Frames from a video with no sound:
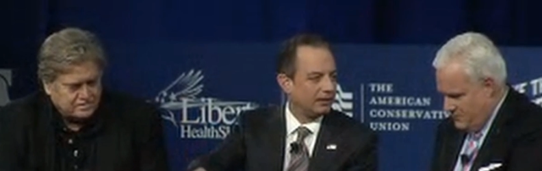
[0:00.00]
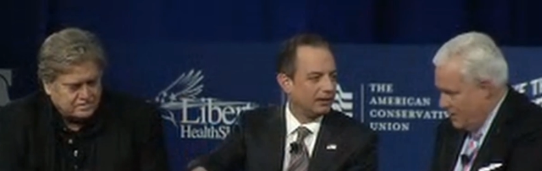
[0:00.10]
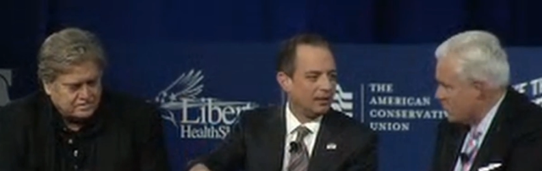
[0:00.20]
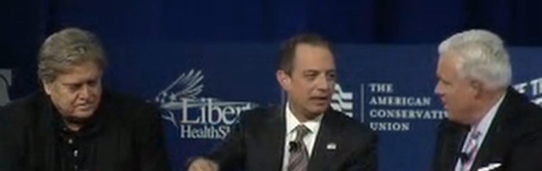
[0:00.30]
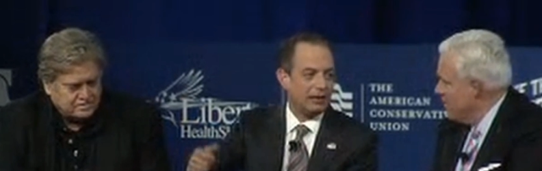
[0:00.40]

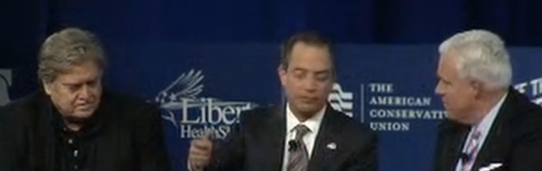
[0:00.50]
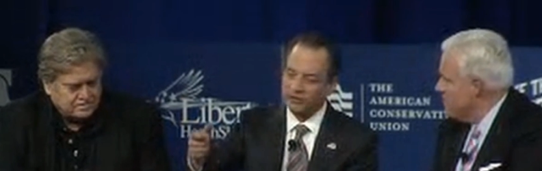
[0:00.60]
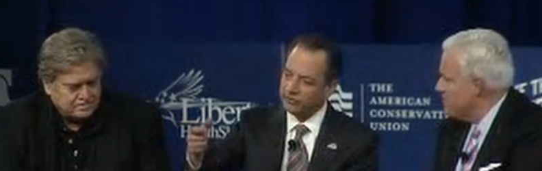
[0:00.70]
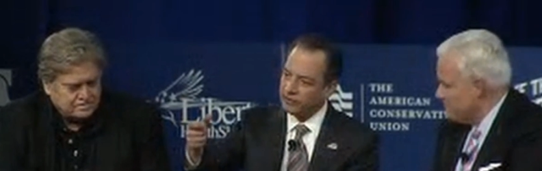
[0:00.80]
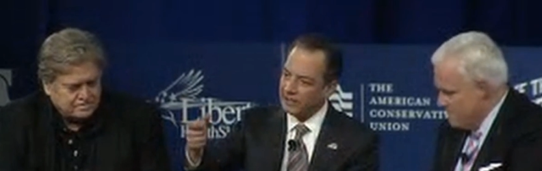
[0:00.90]
Speaker 1: That's right. And it
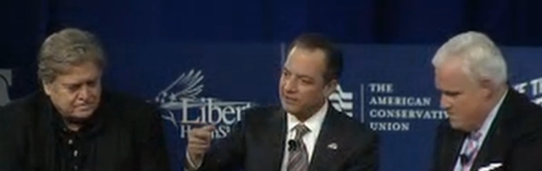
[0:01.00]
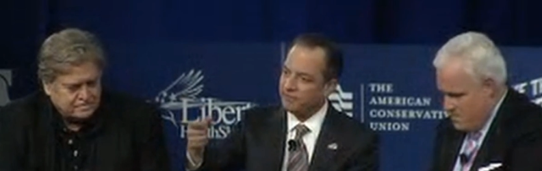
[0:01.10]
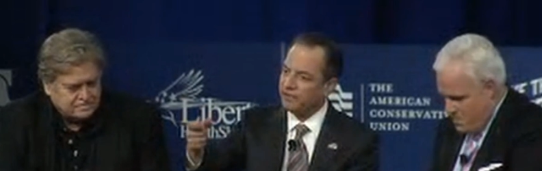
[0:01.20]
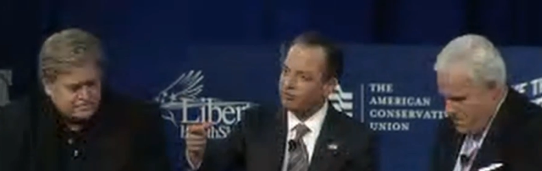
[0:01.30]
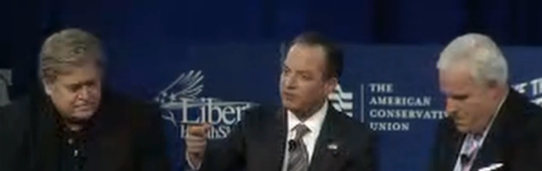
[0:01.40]
was that
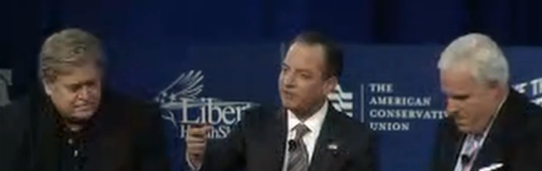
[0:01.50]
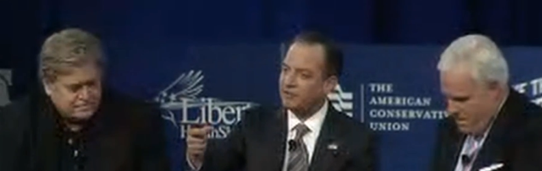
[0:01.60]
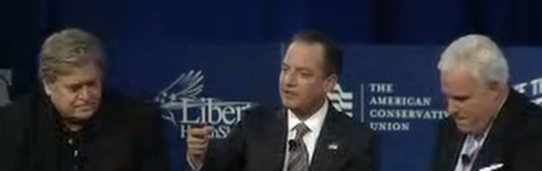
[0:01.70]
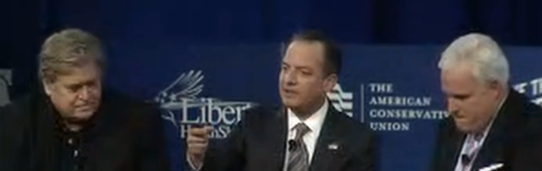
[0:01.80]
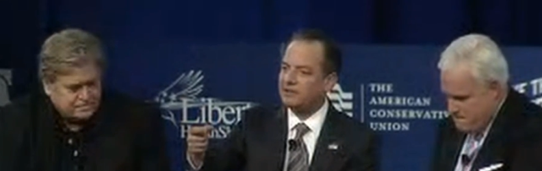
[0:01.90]
vision. It's
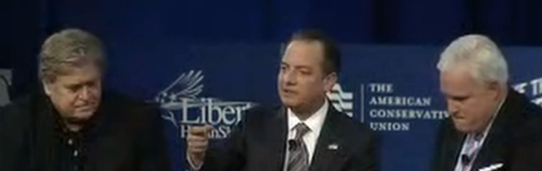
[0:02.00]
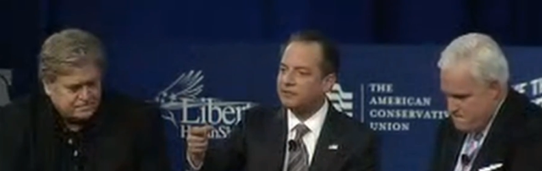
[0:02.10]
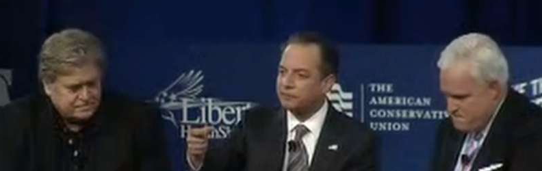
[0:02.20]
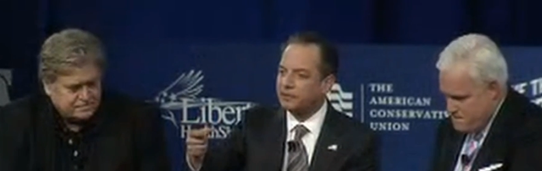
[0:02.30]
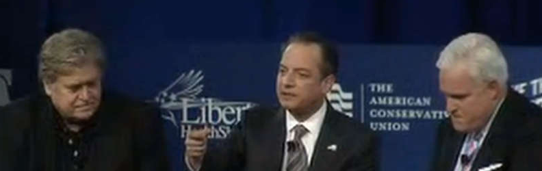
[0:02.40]
nothing
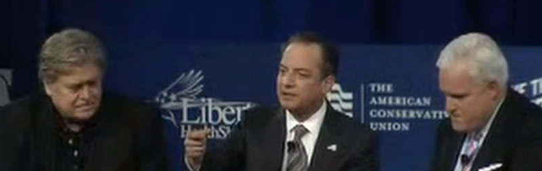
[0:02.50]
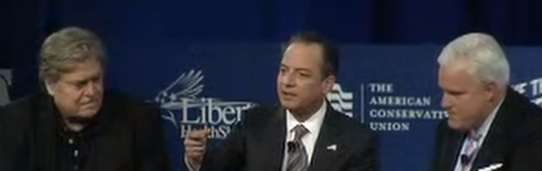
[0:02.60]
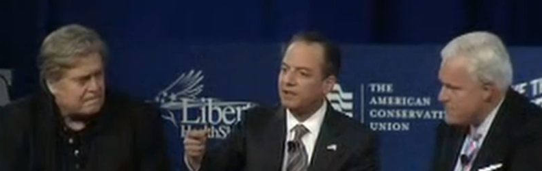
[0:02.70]
different.